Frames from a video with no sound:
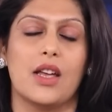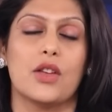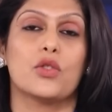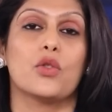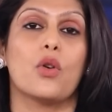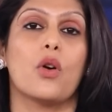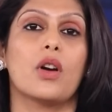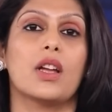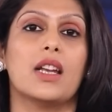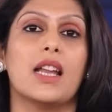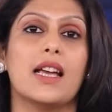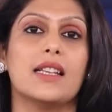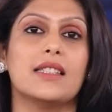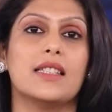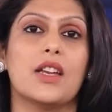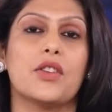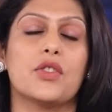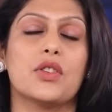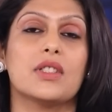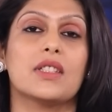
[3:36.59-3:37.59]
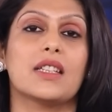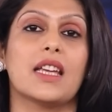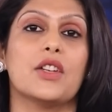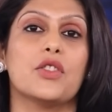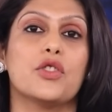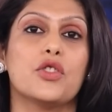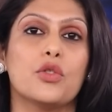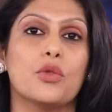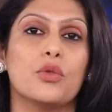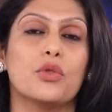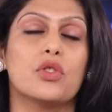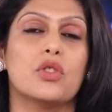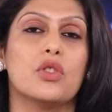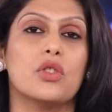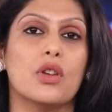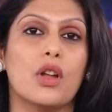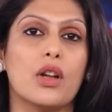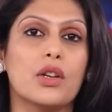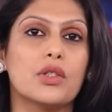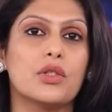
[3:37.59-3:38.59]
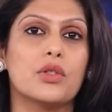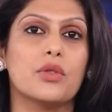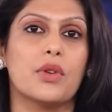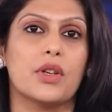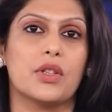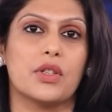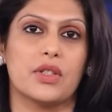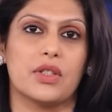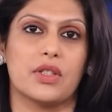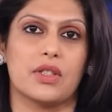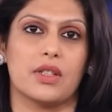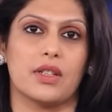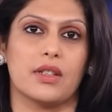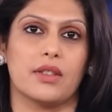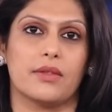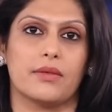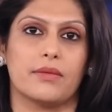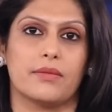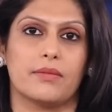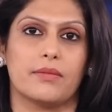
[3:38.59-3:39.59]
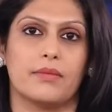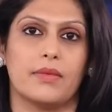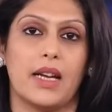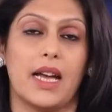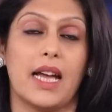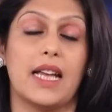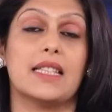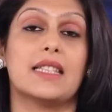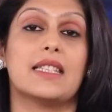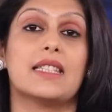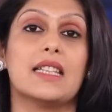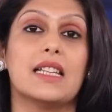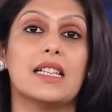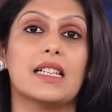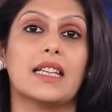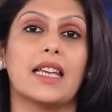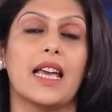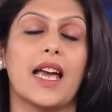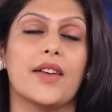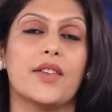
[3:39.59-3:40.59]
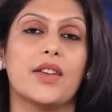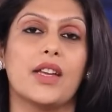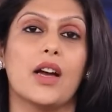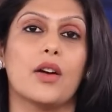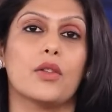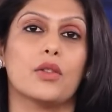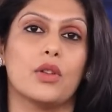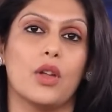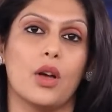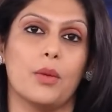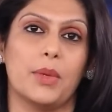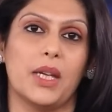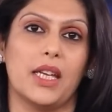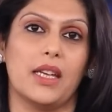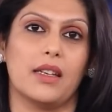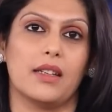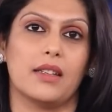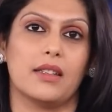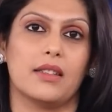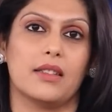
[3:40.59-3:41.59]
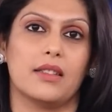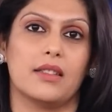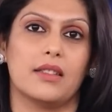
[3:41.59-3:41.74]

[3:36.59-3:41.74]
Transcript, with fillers: So organizations can choose not to register and still carry out lobbying.